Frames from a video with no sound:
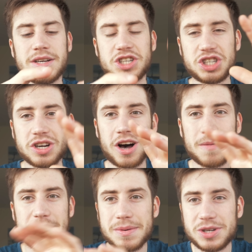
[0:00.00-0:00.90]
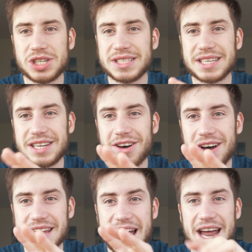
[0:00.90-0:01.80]
sharp images at
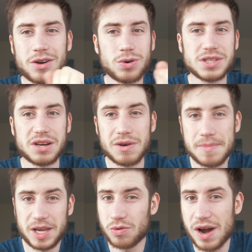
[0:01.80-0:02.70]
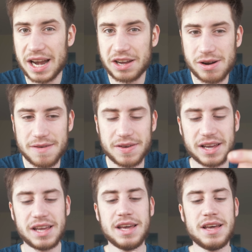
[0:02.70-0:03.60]
night, and also it won't be grainy or
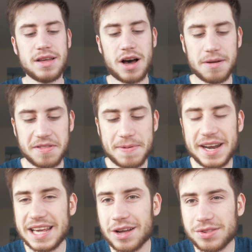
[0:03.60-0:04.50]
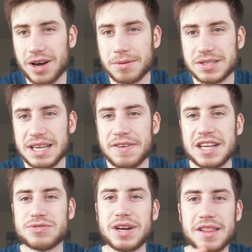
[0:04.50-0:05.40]
anything. Depending how dark, because if
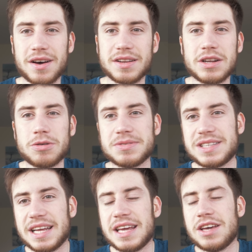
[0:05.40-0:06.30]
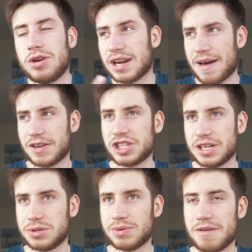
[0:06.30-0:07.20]
it is really dark, then obviously you're gonna have
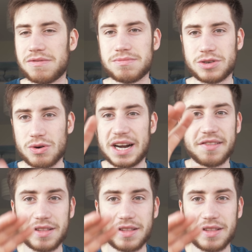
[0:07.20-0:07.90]
issues with grain and